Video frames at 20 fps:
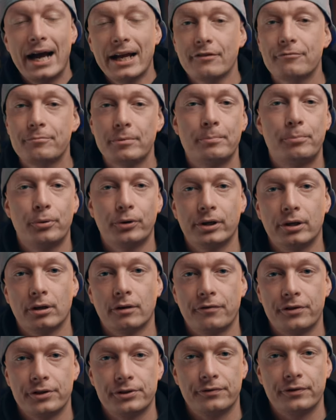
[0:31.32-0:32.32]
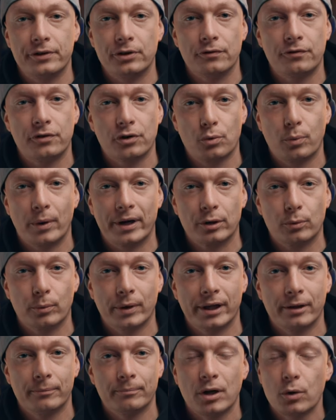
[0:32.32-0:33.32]
I have been putting off this video for quite a
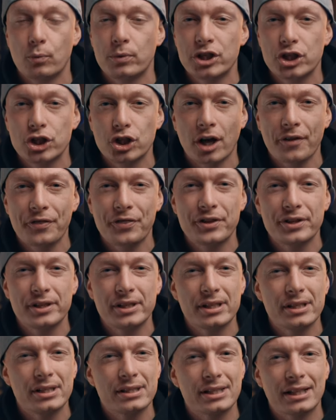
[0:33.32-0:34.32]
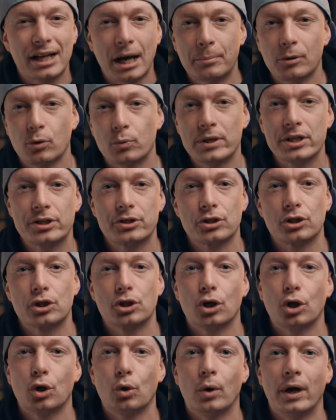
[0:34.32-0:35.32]
while. We shot this a couple weeks
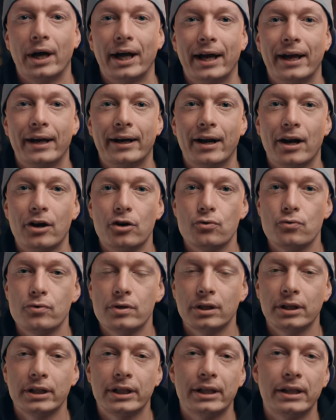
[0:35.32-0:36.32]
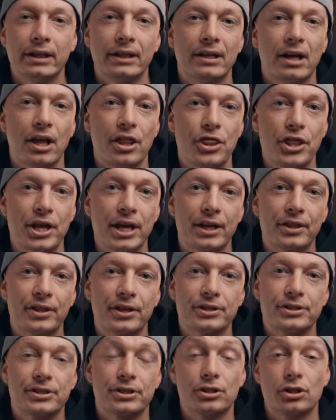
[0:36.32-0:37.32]
ago and I really think
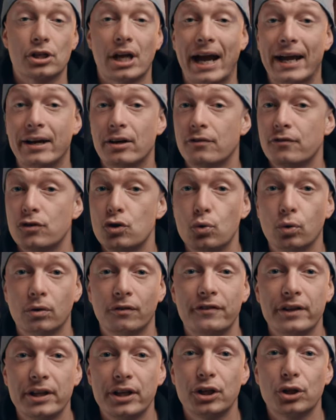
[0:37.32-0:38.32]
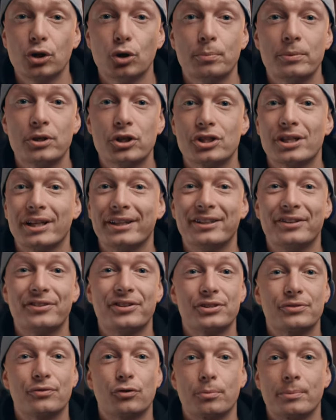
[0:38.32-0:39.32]
this is a kind of cool video because I did
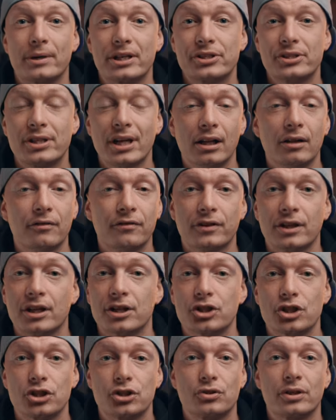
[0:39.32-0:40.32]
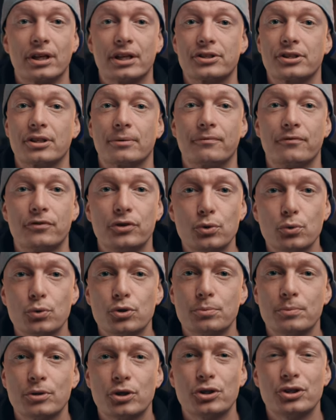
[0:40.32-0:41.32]
this for myself and not just to get some
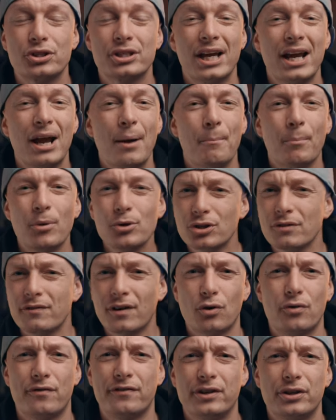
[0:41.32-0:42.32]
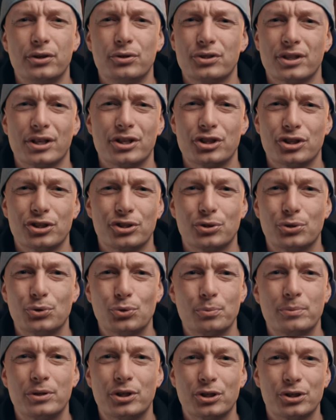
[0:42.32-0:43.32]
views, because most of our videos I just
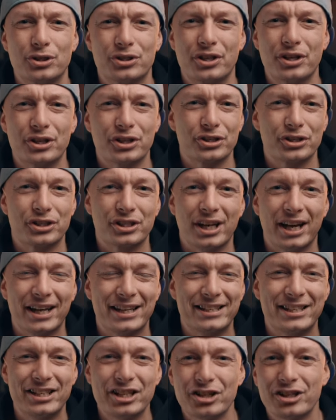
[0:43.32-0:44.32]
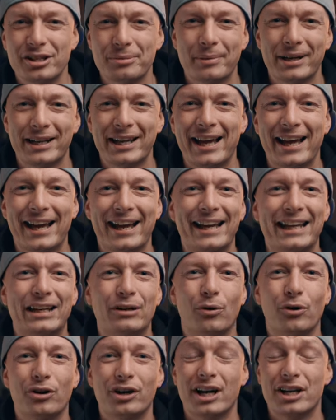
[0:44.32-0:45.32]
do because there's an idea in my head
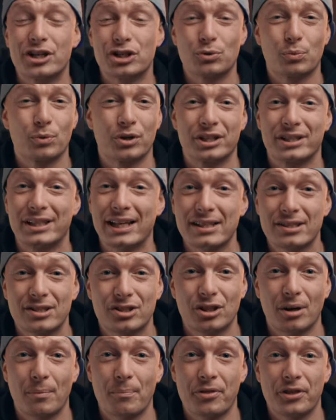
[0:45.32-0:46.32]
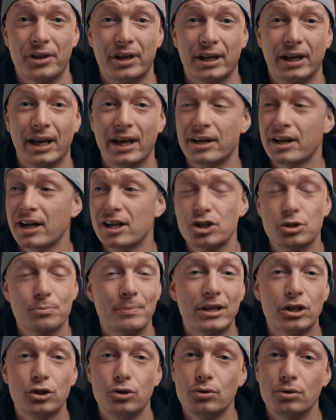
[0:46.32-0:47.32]
or I just want to test something and I just
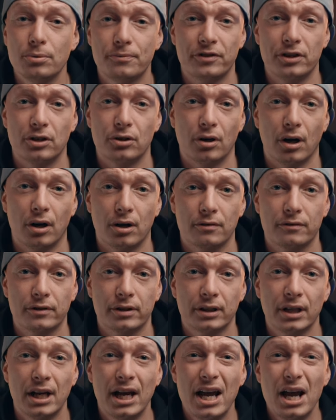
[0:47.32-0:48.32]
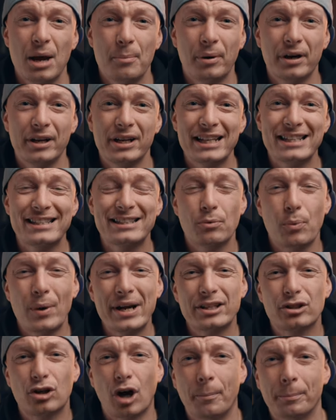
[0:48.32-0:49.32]
make a YouTube video out of it. But it's
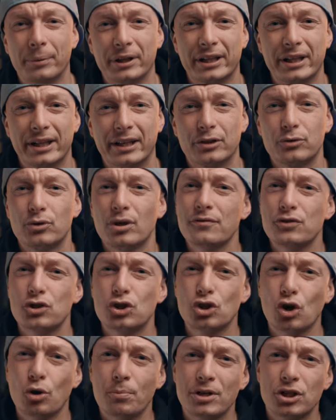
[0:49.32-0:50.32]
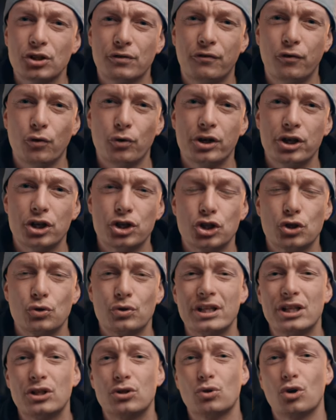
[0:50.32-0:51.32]
quite complicated. You have so much footage you
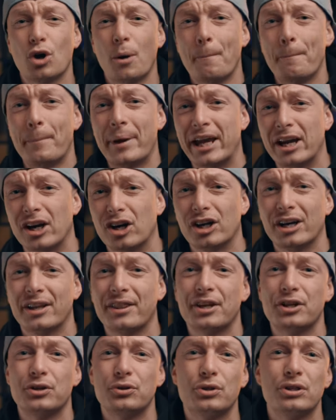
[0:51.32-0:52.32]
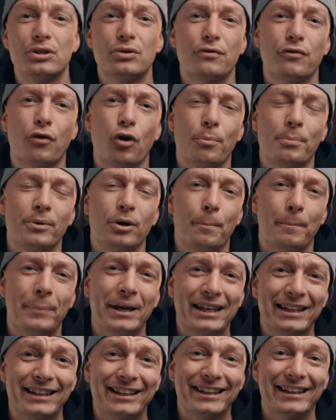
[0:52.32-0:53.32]
need to compare and then you need to form an
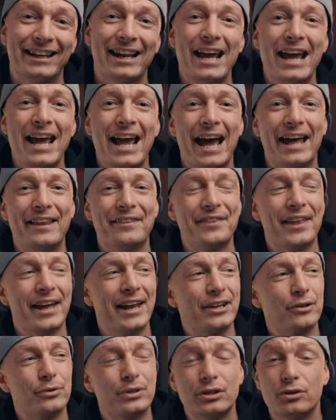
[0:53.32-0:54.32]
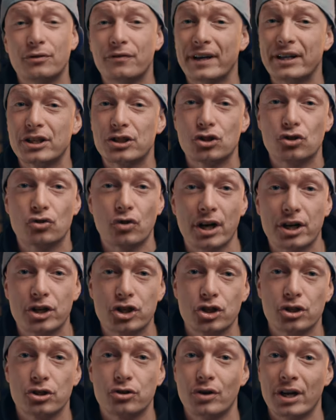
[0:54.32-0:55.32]
opinion and then you need to find a
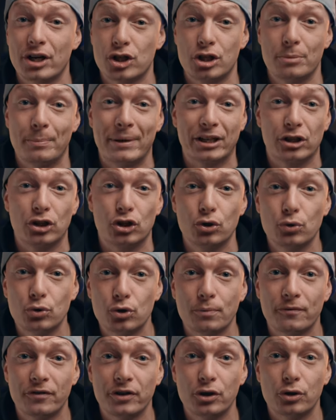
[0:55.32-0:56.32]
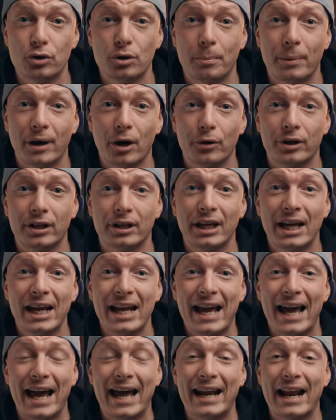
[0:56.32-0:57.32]
structure to actually make a YouTube video about it.
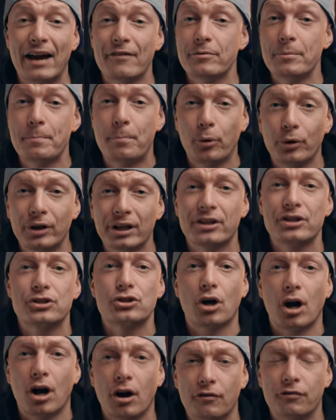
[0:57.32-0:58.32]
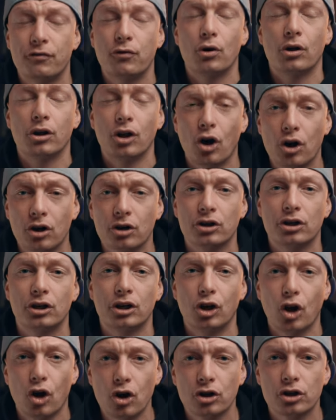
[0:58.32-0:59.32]
And I've been putting this off for longer
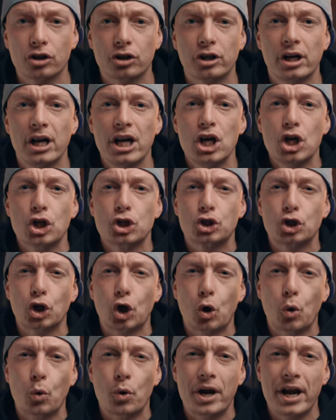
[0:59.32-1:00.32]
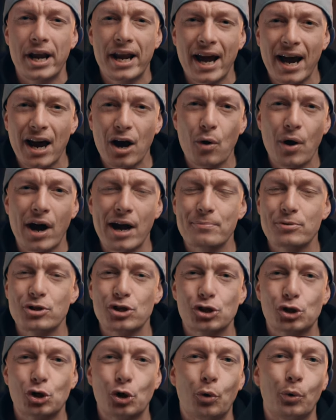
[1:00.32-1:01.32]
and longer, so now I'm
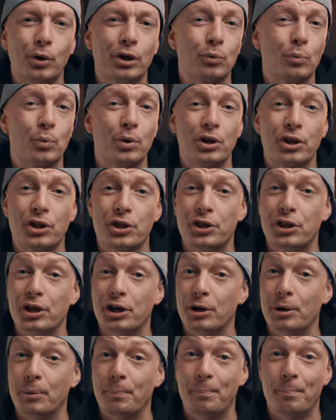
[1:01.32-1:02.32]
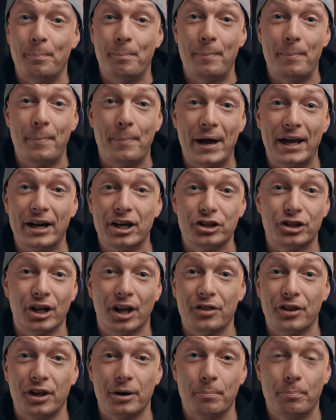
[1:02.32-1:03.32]
just going with the better
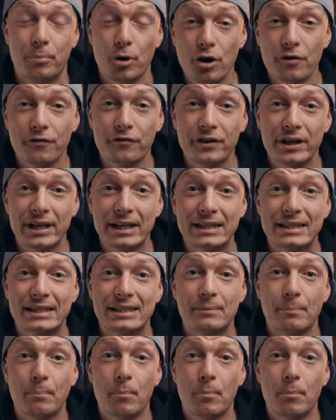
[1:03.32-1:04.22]
done than perfect